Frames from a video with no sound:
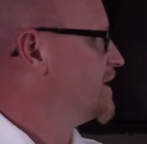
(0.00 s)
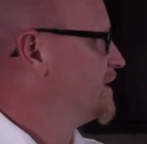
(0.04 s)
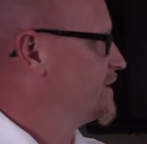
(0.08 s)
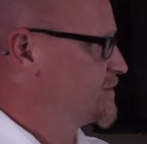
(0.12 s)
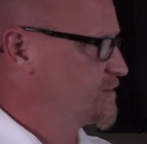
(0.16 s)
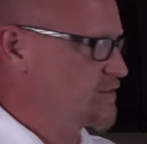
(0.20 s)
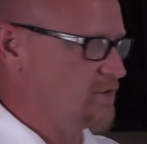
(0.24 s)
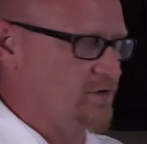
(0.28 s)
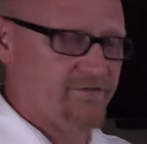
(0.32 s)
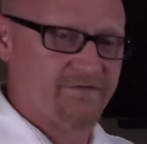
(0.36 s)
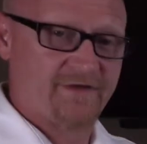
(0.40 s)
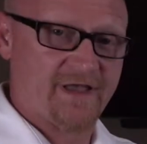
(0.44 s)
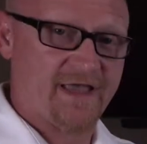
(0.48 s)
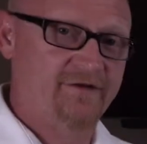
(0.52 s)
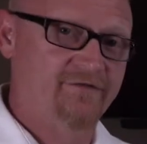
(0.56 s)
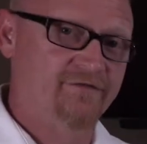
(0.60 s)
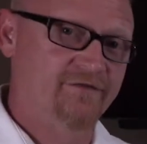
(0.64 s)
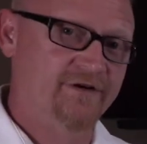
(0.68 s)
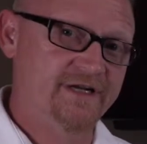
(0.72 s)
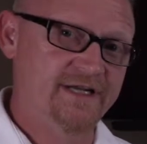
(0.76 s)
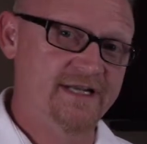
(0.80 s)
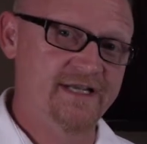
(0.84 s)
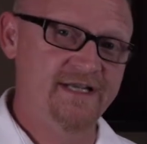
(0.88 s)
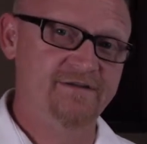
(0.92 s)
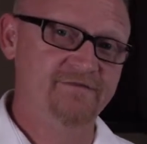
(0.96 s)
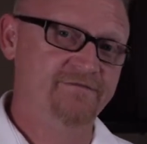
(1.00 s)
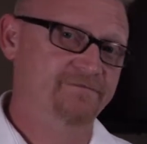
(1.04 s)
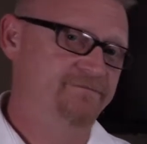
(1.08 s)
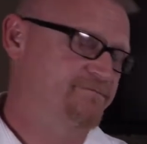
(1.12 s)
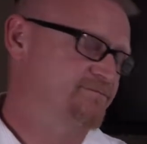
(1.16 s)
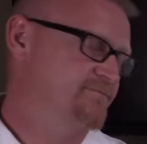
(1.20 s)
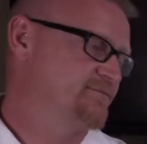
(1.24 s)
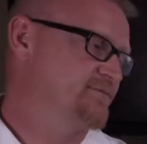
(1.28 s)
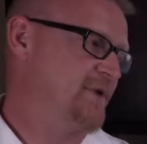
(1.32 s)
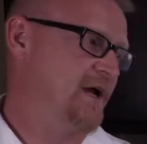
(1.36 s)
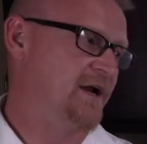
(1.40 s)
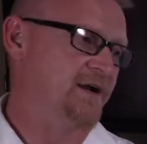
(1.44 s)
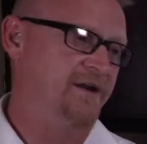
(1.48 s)
So if every,
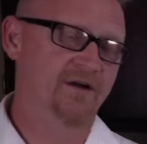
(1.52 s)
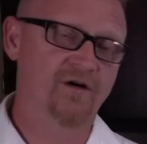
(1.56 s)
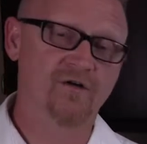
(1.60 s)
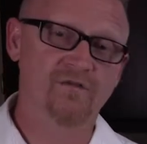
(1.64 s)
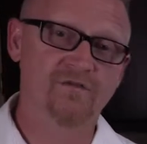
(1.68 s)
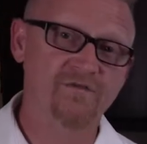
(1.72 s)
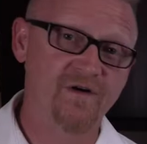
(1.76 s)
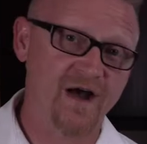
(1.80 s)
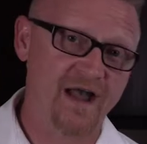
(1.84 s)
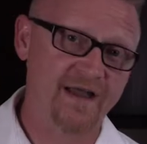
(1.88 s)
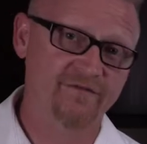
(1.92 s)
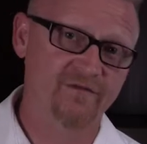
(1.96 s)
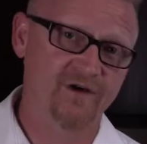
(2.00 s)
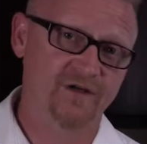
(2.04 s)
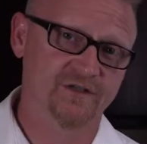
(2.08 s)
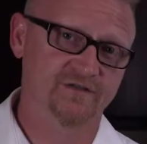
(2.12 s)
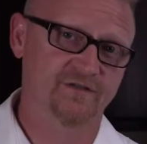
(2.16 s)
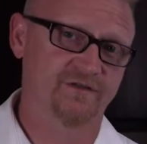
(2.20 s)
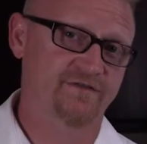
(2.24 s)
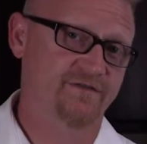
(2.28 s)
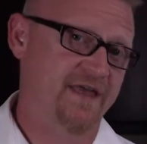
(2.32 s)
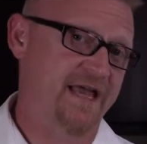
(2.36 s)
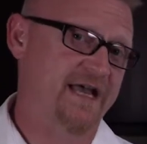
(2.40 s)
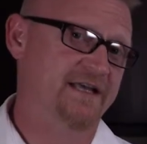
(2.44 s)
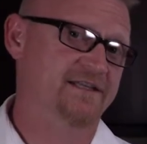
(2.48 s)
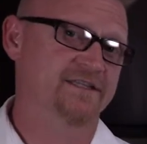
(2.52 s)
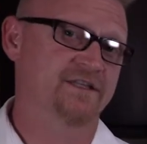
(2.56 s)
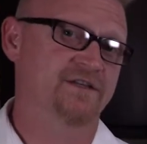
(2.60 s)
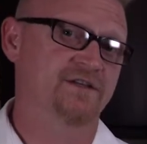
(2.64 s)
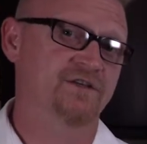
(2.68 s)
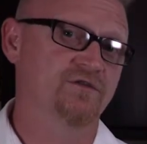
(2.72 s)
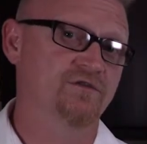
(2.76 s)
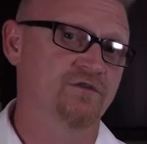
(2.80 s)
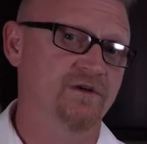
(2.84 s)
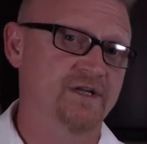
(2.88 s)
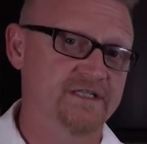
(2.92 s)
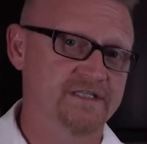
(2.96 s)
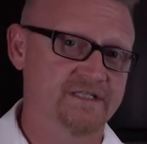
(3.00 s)
500,000
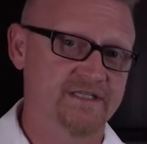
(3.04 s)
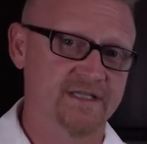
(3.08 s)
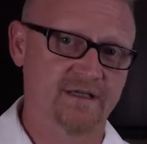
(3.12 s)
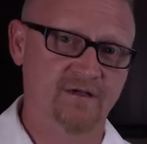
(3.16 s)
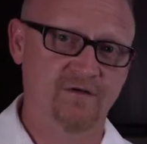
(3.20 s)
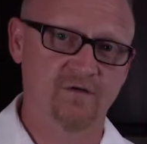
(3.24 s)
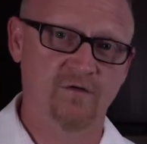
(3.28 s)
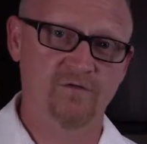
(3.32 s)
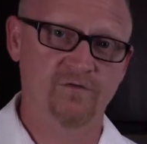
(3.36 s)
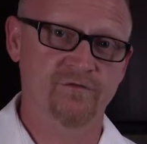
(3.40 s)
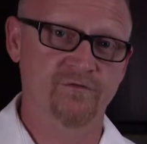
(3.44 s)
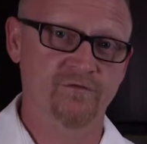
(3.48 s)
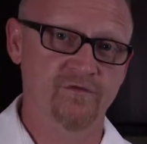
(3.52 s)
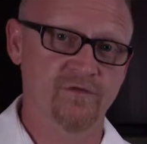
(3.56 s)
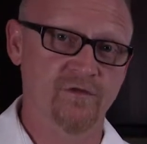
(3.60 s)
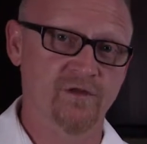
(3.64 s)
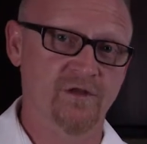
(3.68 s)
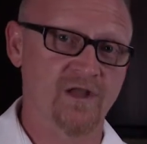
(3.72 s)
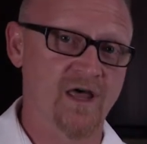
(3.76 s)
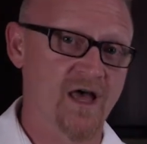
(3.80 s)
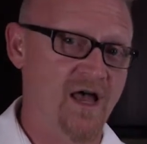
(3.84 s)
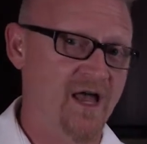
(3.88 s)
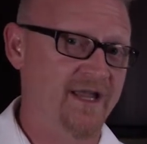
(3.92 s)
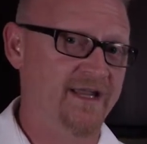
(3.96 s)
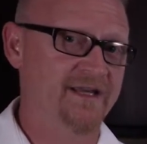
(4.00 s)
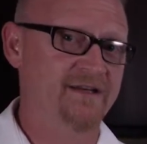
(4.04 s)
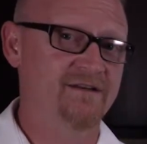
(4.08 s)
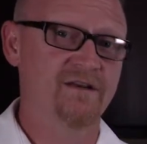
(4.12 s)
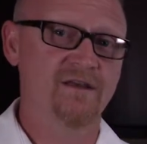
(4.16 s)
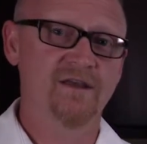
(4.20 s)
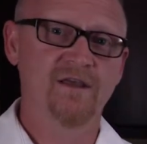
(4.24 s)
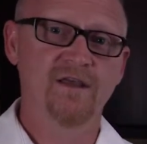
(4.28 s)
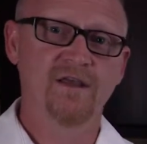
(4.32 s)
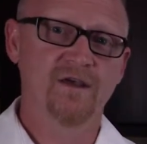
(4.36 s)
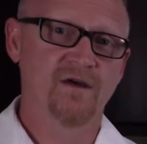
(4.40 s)
units that go through the line,